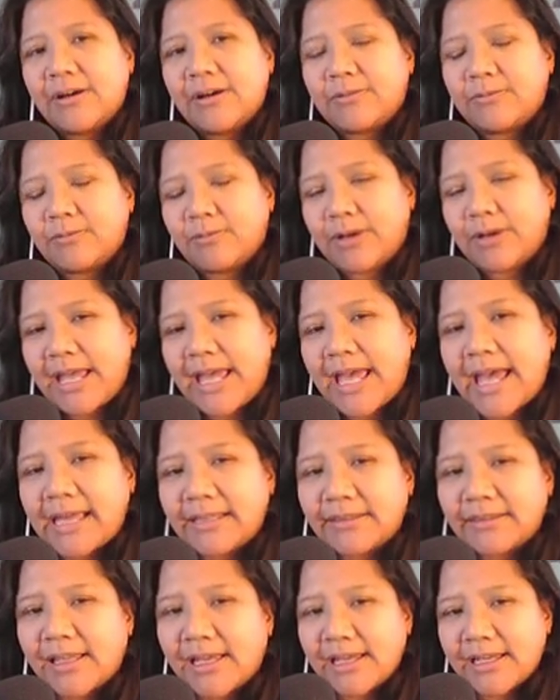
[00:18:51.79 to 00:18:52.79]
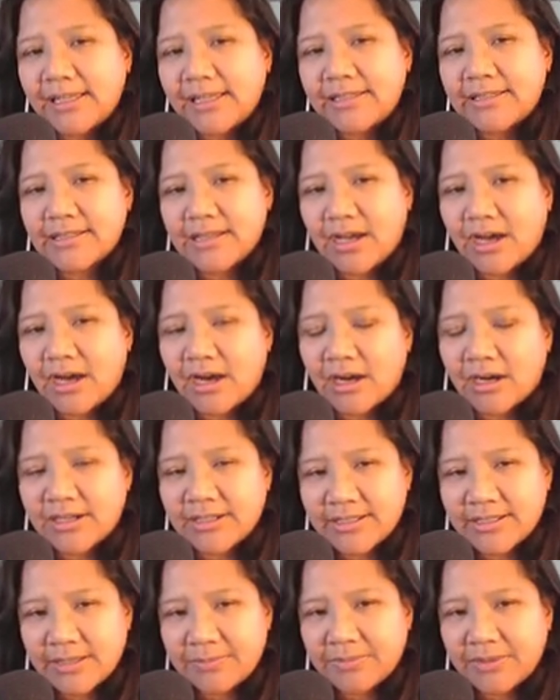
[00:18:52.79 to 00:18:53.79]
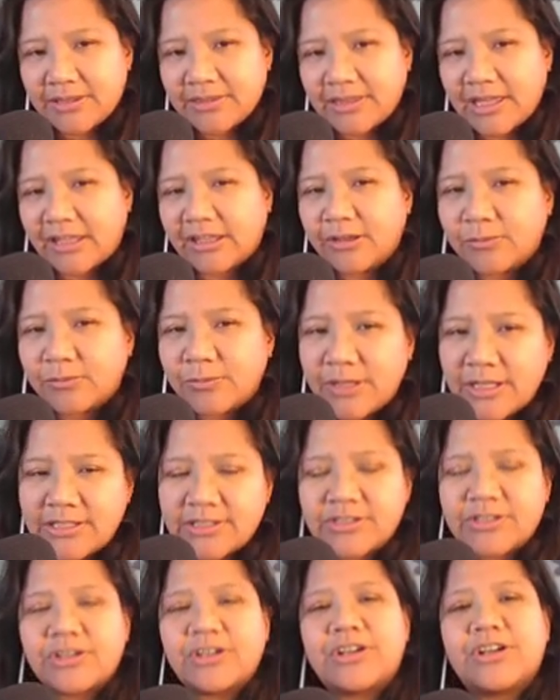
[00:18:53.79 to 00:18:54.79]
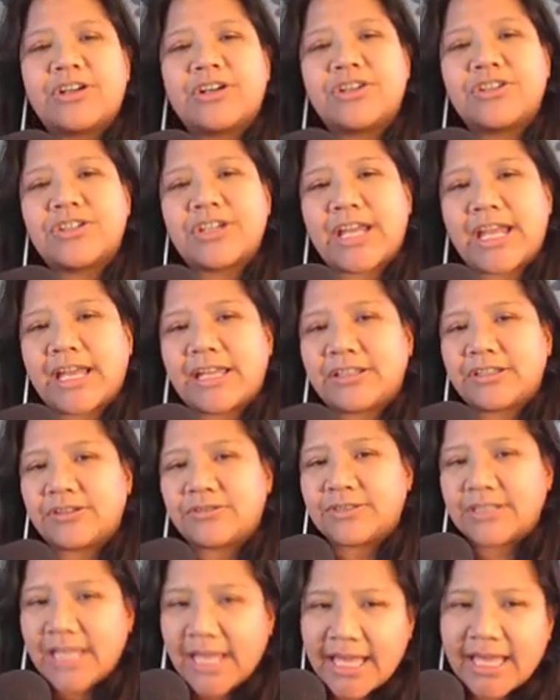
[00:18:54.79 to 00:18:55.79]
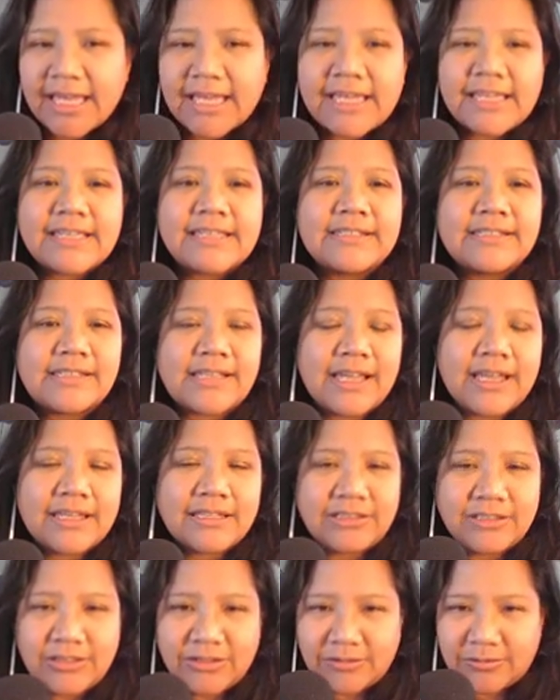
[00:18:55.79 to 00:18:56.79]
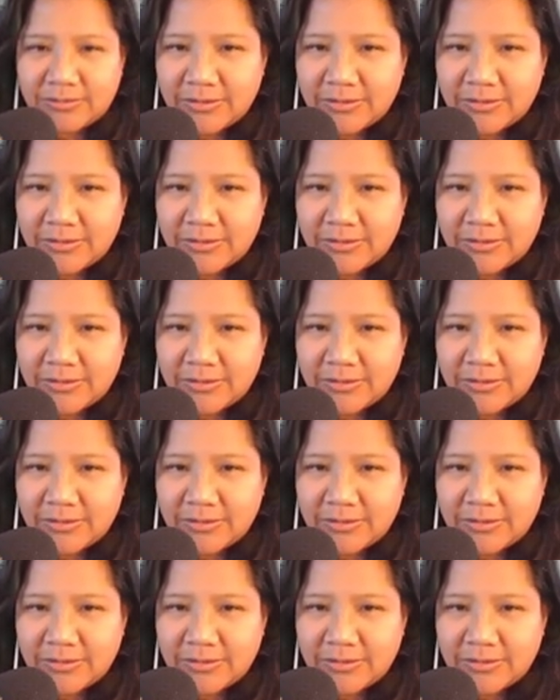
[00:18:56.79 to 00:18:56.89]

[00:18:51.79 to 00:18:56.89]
Headlines are something that you research and you test, and